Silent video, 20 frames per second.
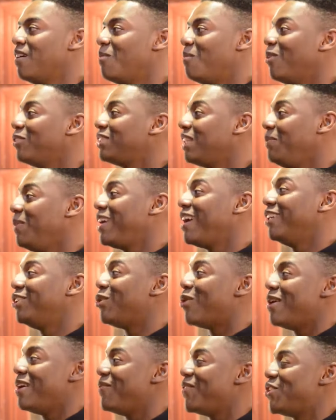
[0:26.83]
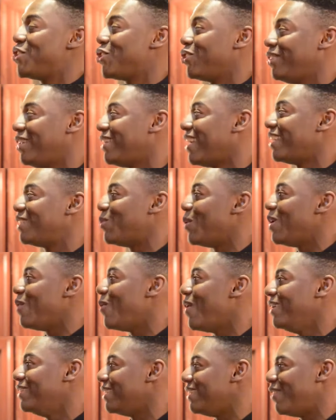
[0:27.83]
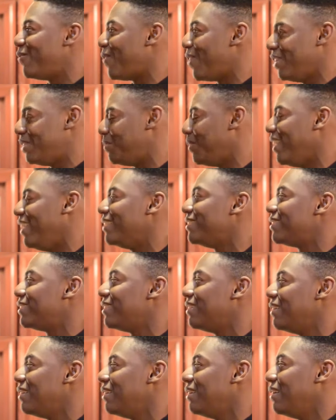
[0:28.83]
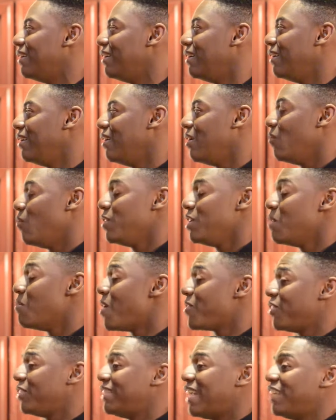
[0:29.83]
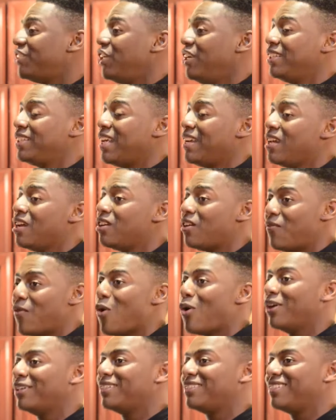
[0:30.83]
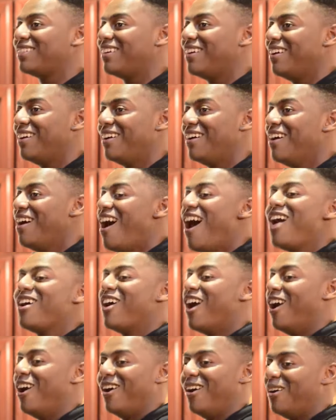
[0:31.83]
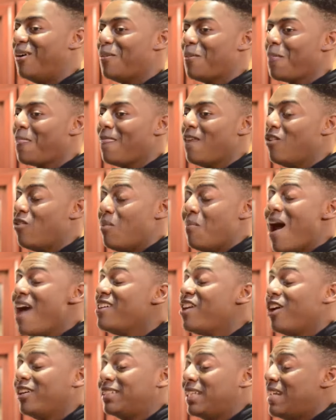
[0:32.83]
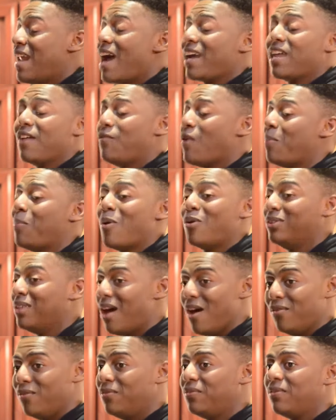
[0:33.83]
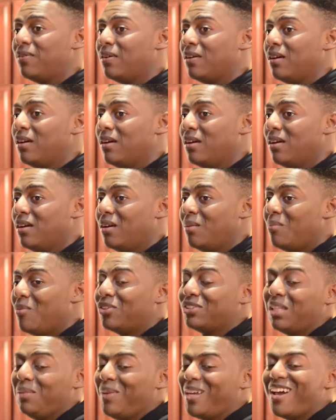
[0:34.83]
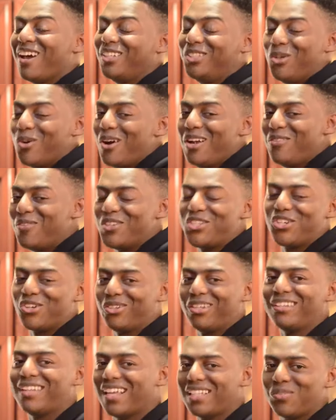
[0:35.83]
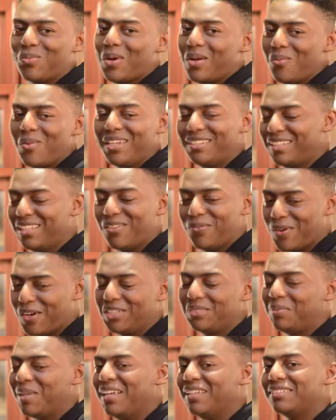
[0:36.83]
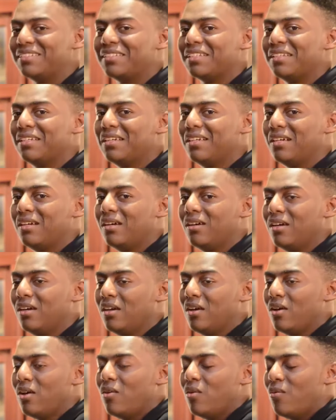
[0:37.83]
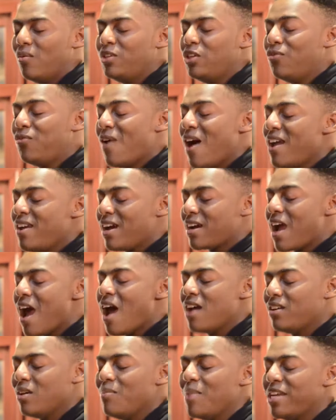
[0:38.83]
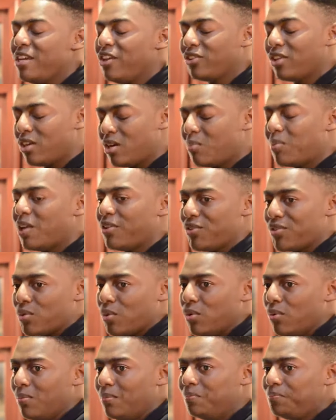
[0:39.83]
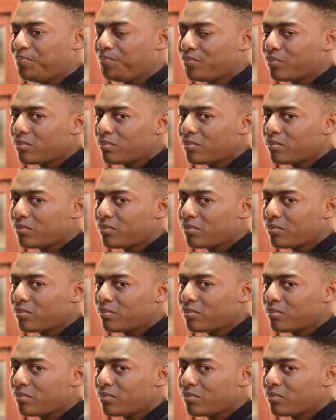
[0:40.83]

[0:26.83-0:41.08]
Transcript: Mostly because you aren't even sure that that's what it was in the first place. Mm-hmm. When your mother says she is getting a divorce, hug her. Remind her to not give up on love. Mostly because you aren't even sure that that's what it was in the first place. Mm. When you find a condom in your little brother's room,